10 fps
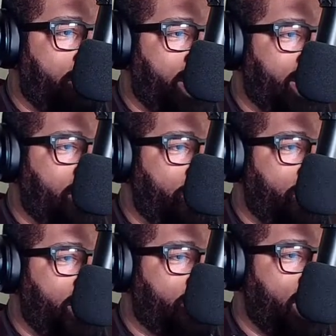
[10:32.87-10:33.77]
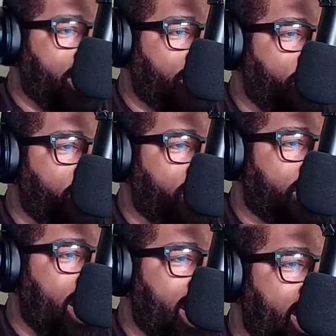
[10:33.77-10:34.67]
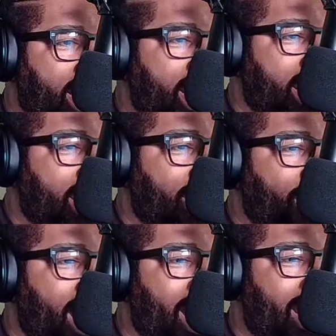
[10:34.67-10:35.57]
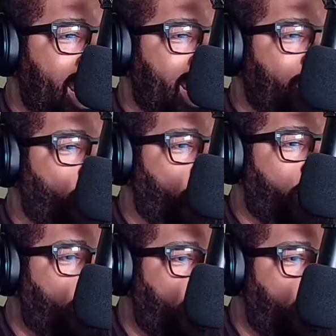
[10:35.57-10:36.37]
Brandy then cracked a joke saying, "If I had one